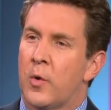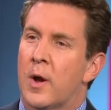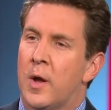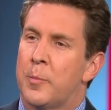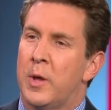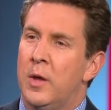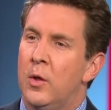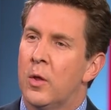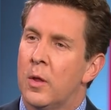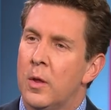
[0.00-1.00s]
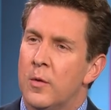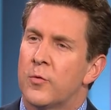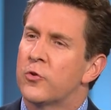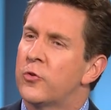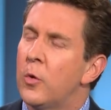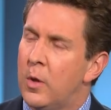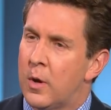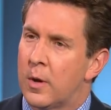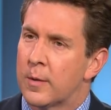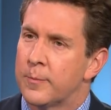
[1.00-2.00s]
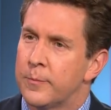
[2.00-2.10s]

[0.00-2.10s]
rock yeah, up a hill for so long.